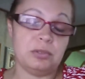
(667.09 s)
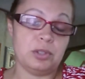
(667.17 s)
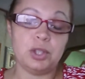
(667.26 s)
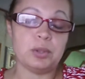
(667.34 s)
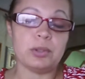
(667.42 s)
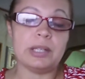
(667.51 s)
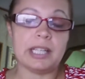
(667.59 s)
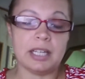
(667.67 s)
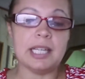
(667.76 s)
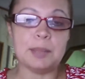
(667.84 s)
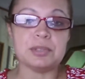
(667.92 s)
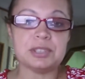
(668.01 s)
you're
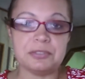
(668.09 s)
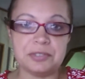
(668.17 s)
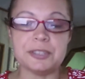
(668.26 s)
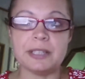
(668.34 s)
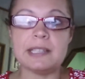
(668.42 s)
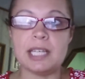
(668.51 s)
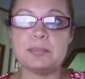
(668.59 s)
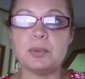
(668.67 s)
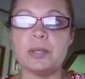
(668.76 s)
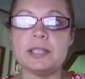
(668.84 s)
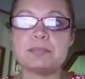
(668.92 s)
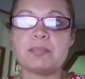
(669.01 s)
unable to feel at that
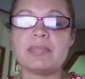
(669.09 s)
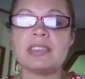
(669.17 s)
point.